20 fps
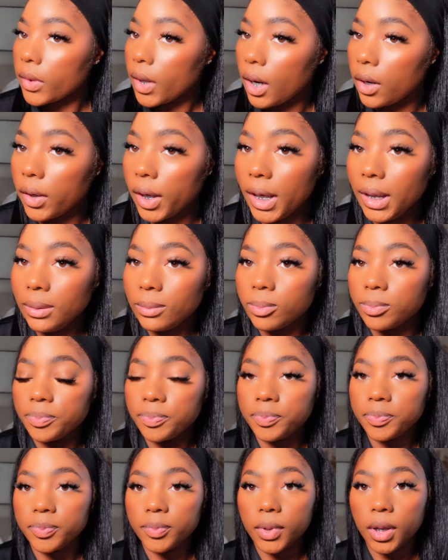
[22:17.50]
Okay,
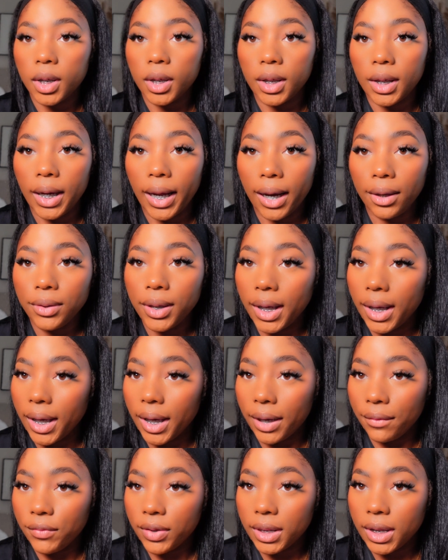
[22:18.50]
now that
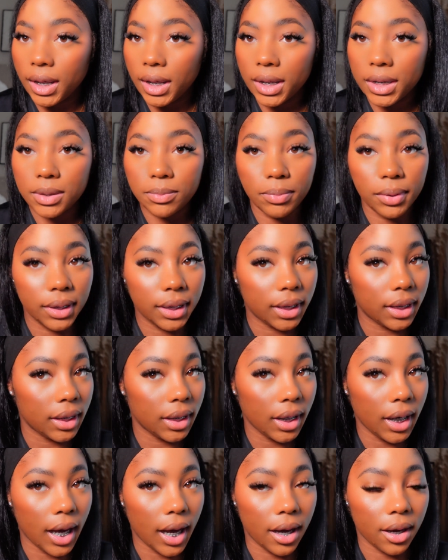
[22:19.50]
everything is
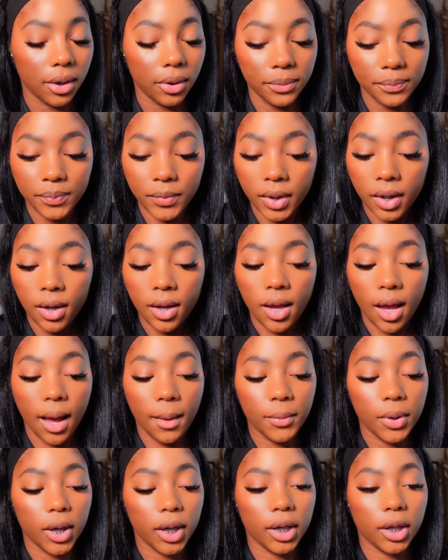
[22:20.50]
blended out,
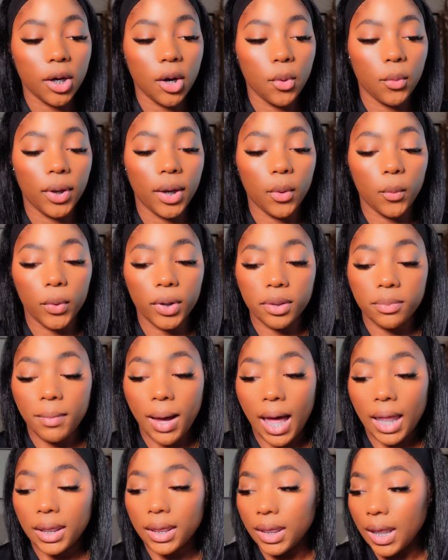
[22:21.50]
I'm gonna go in with
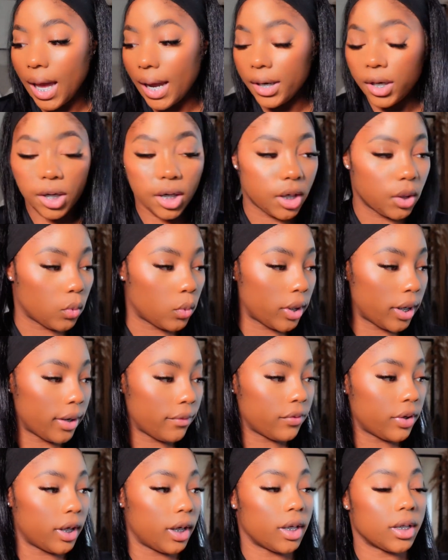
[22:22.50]
my lighter,
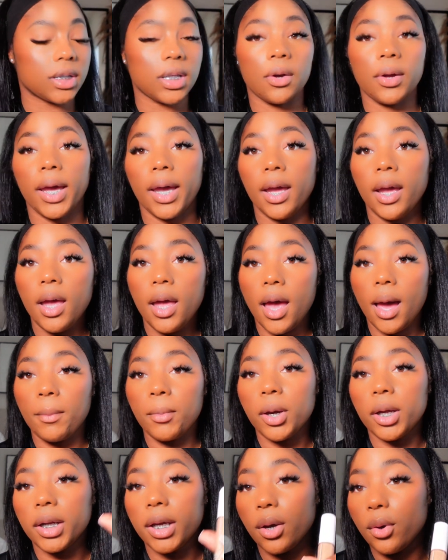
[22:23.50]
wherever it is. Okay, I'm
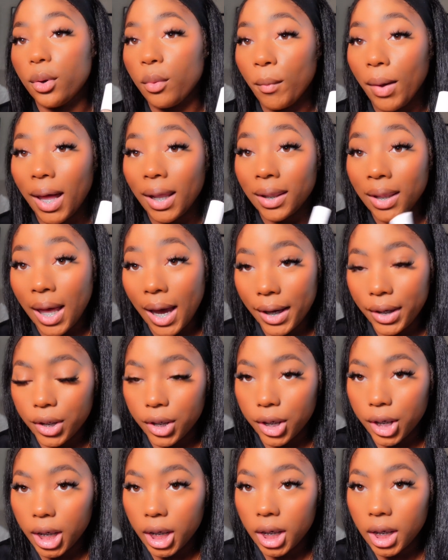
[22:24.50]
gonna go in my
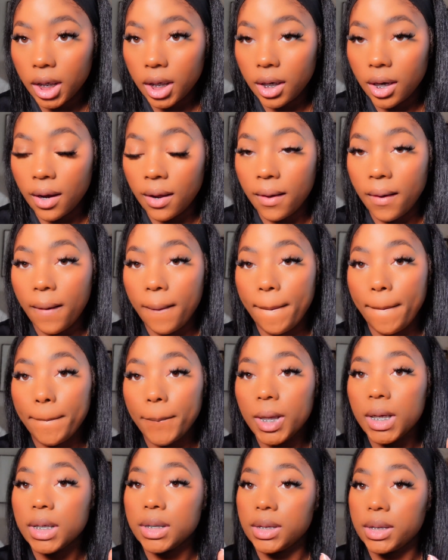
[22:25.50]
lighter
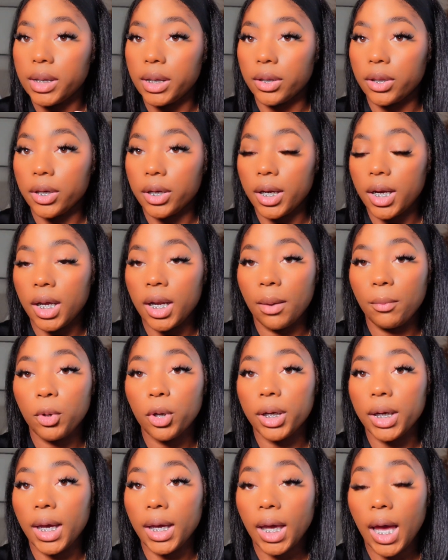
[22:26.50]
concealer, and I'm
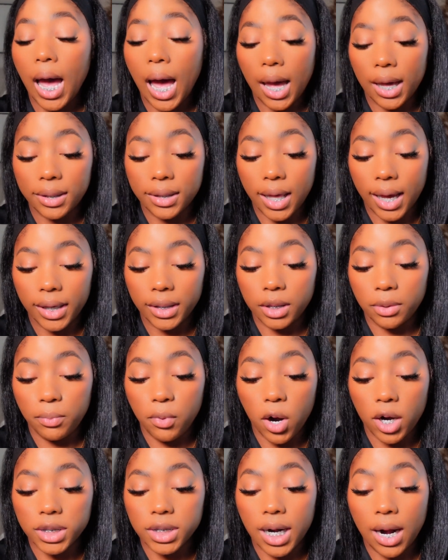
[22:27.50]
gonna highlight the
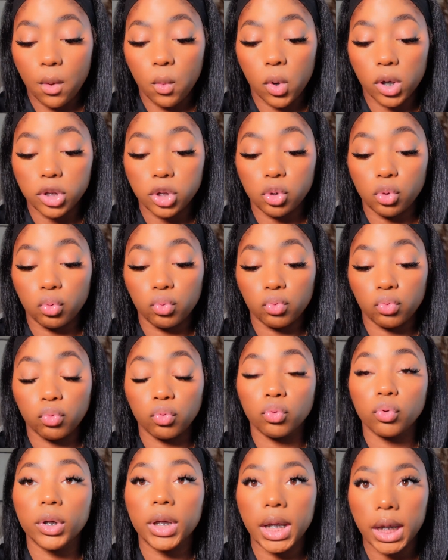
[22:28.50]
parts that I want to
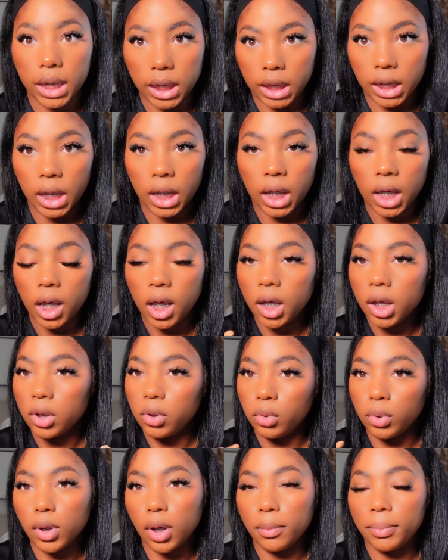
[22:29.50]
really,
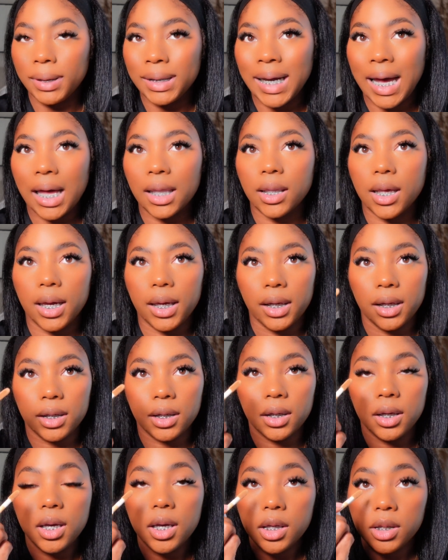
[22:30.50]
you know, be highlighted,
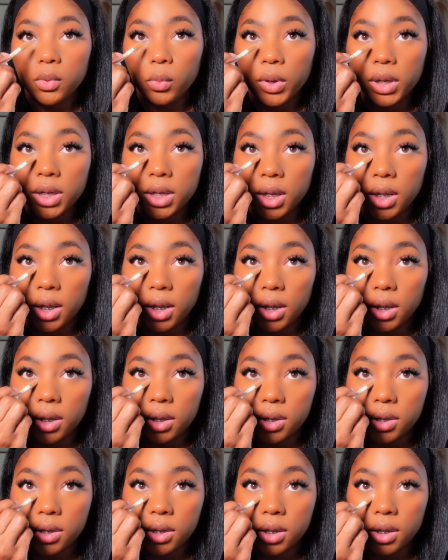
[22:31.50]
which
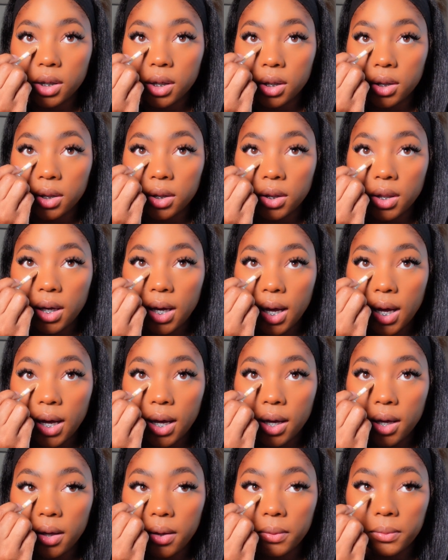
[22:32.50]
is under the
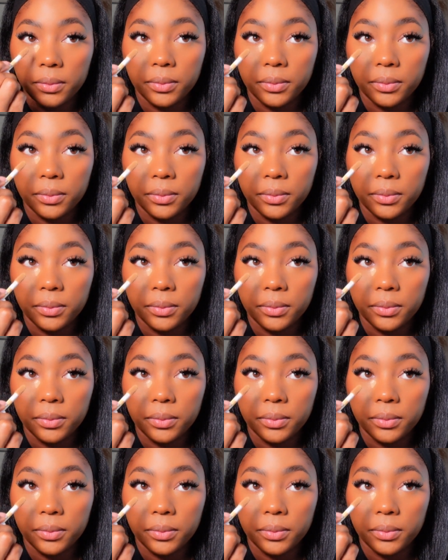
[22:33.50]
eye.